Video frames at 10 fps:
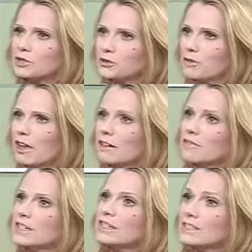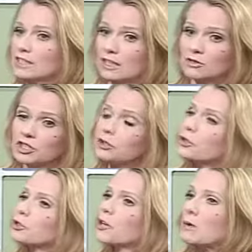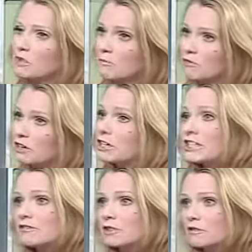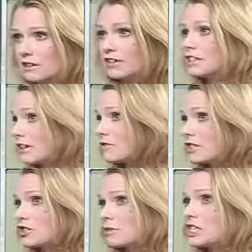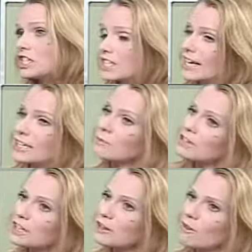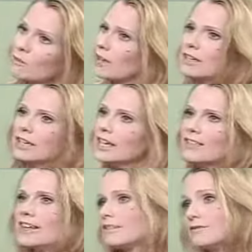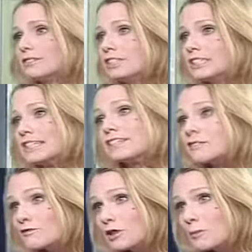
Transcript: to a lot of these you know, children who come from very different, very tough situations, and right. I can be the hero. But but that right.